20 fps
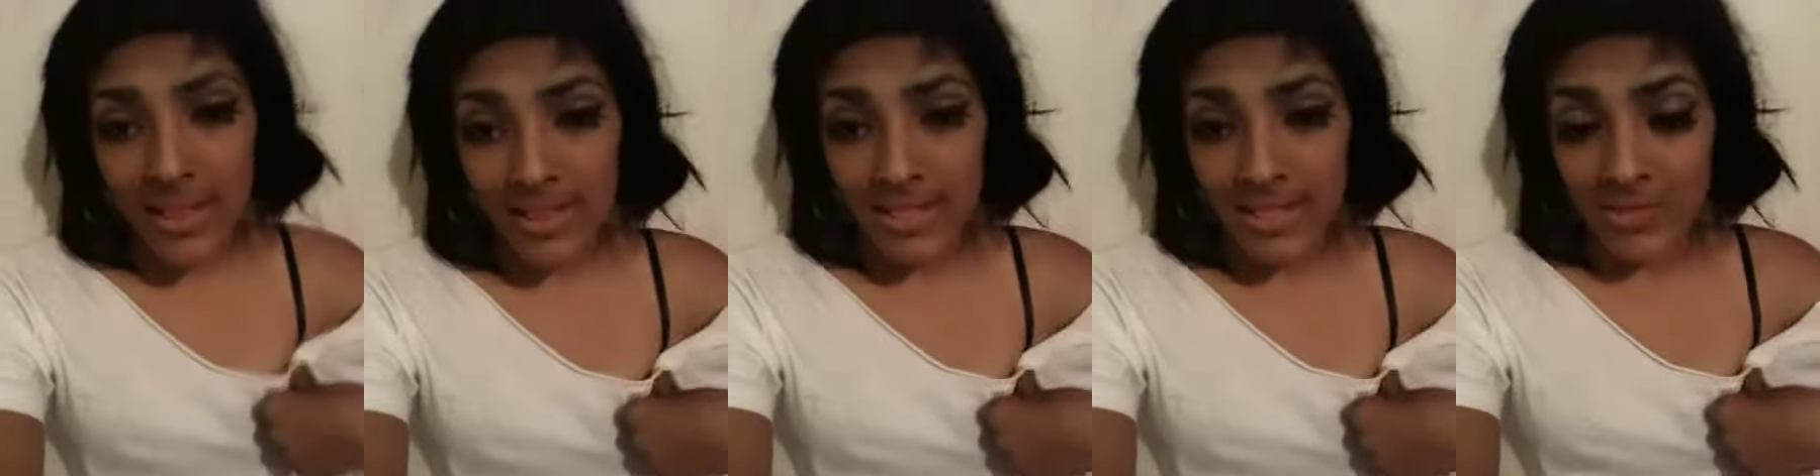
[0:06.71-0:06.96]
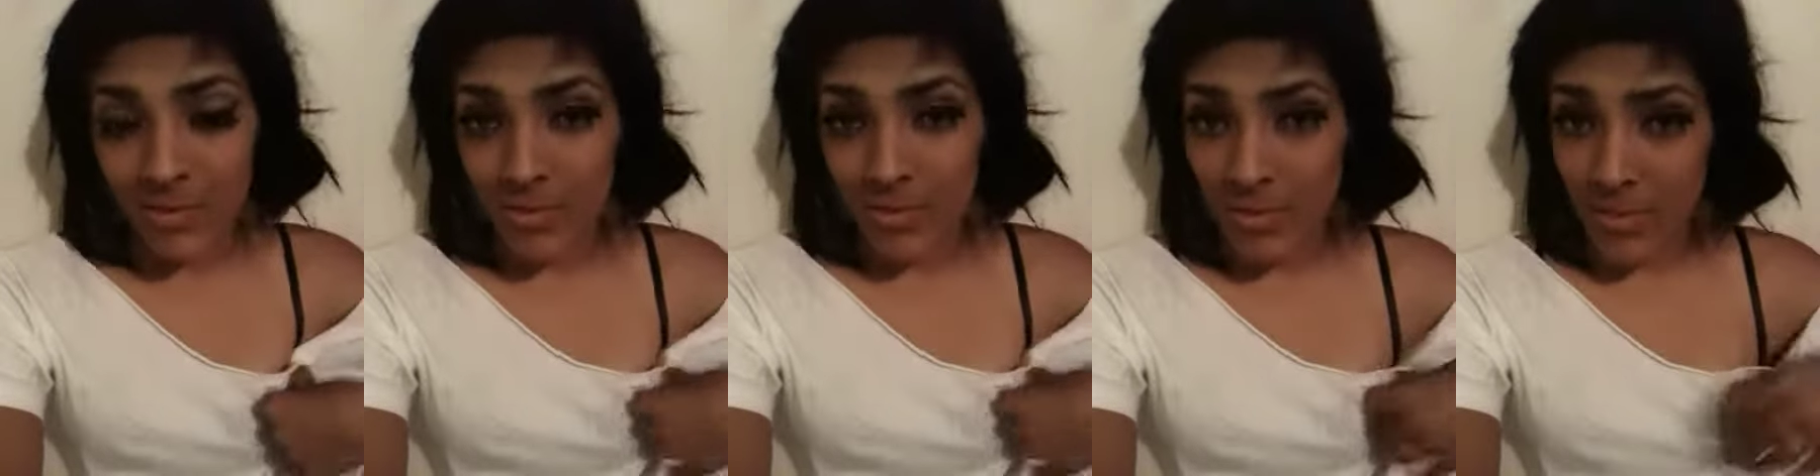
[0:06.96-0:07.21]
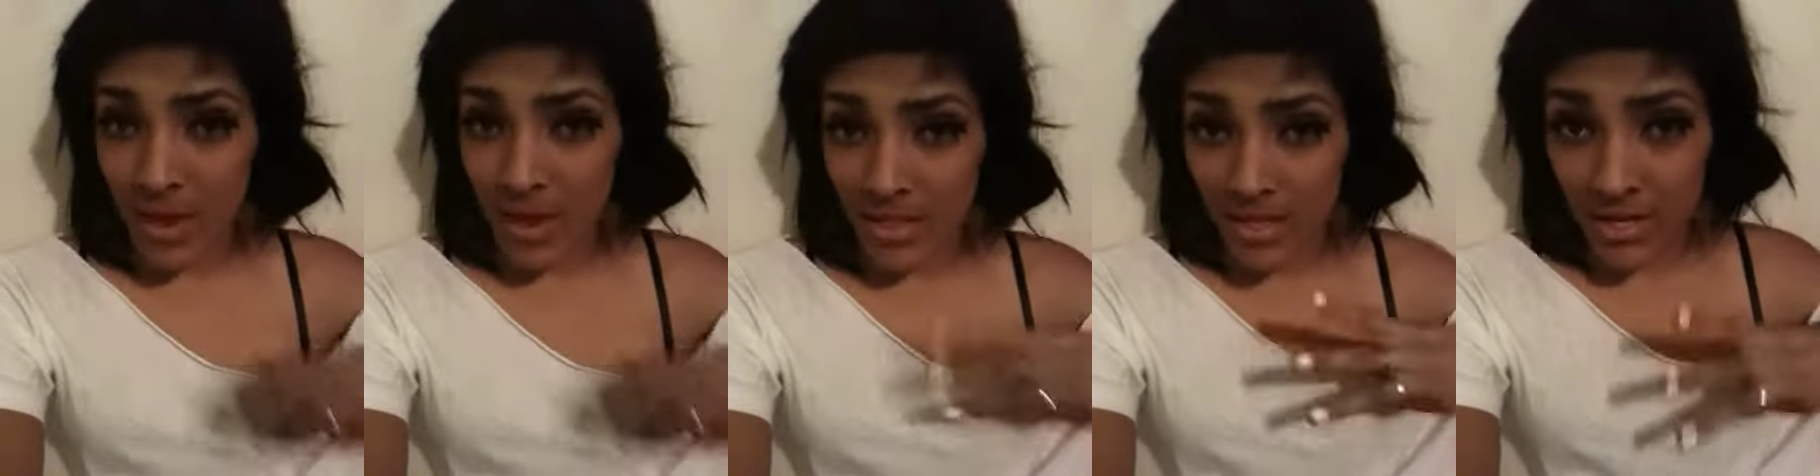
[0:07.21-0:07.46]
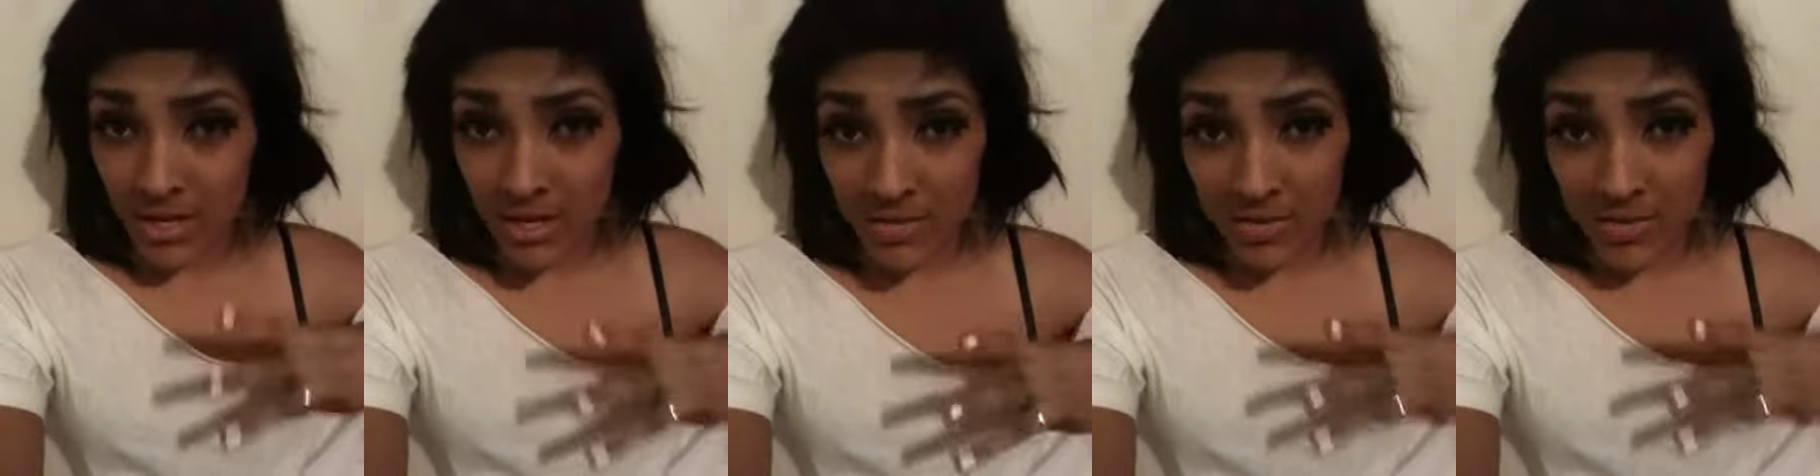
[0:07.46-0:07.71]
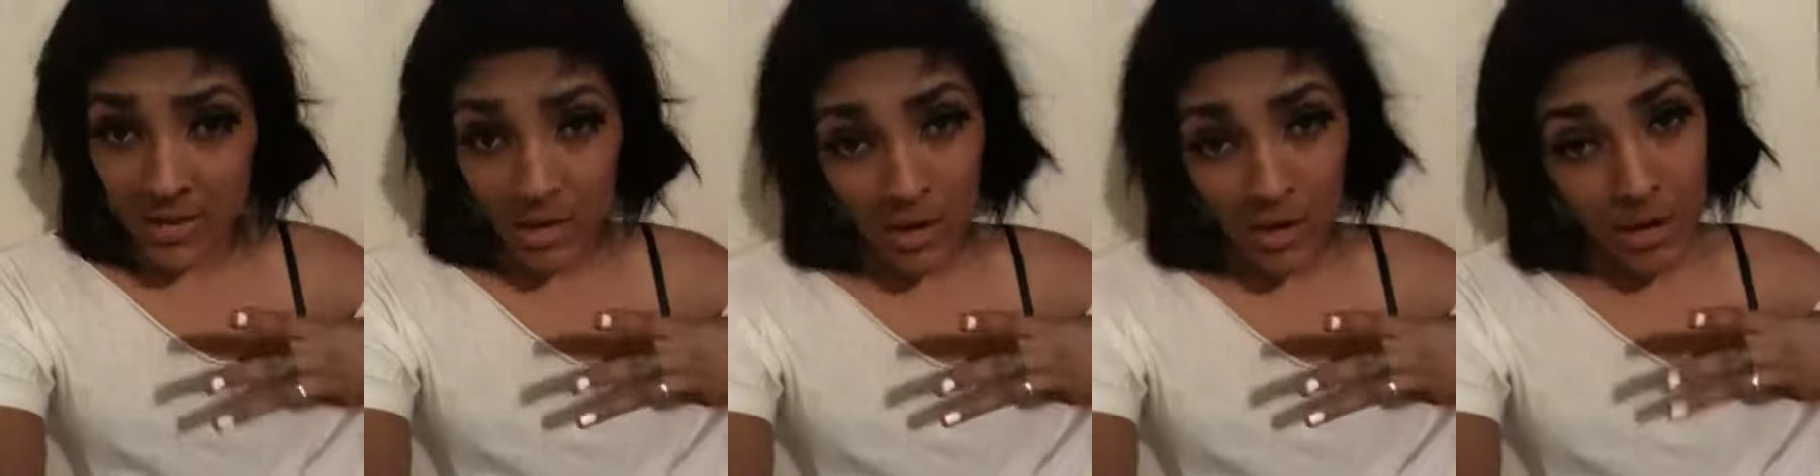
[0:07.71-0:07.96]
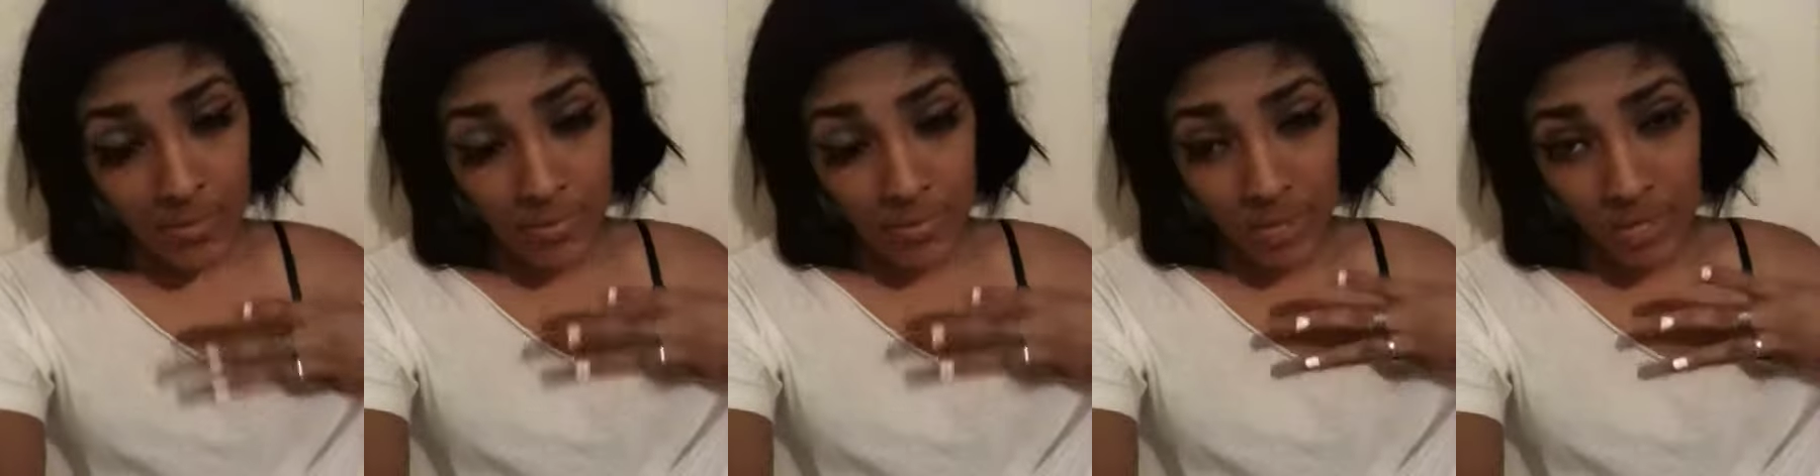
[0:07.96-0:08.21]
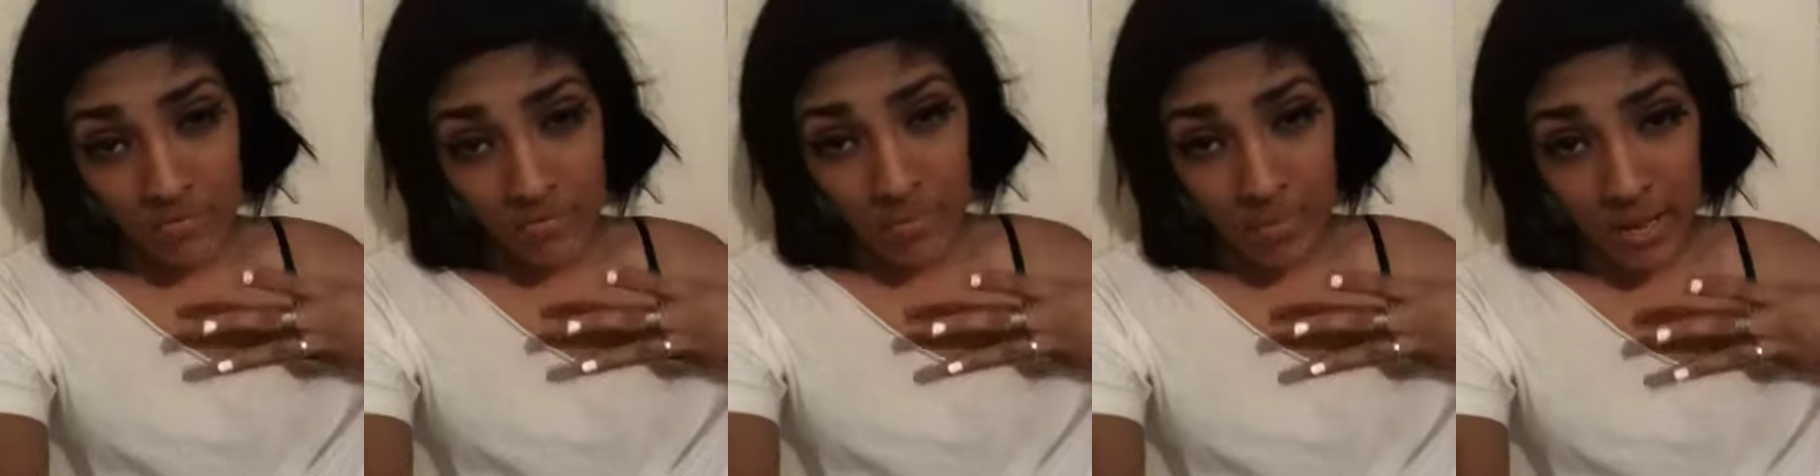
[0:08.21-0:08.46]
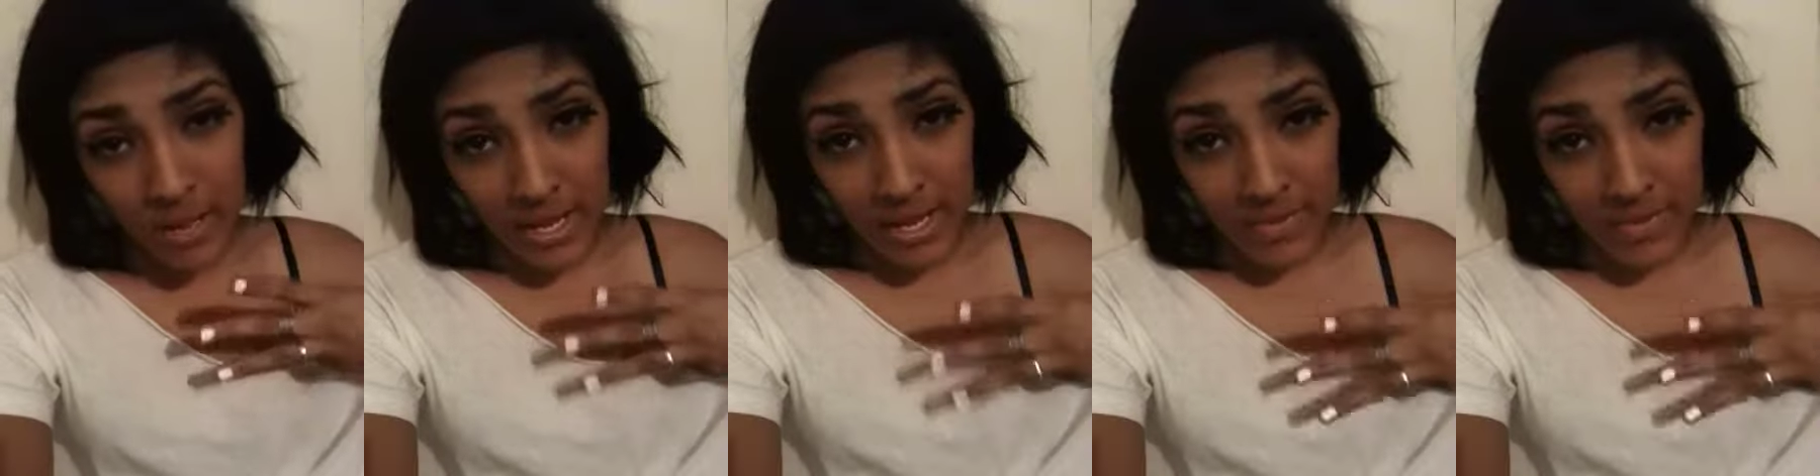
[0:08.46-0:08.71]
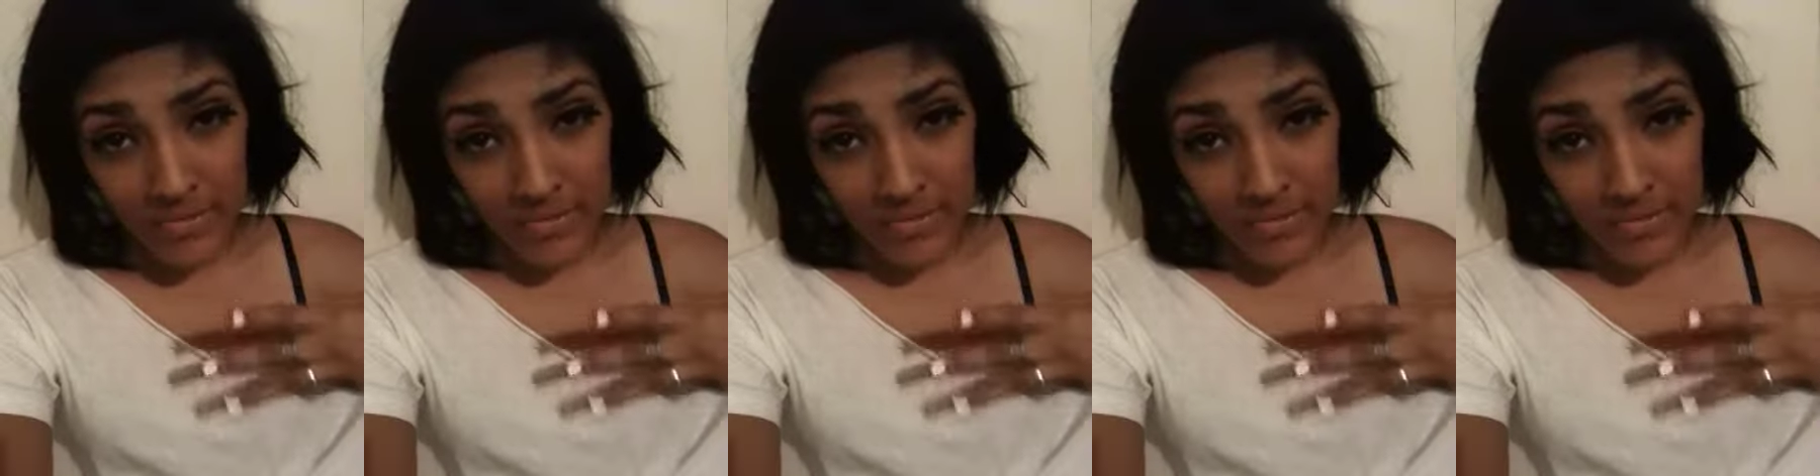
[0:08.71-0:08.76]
this would be my third video uploading from my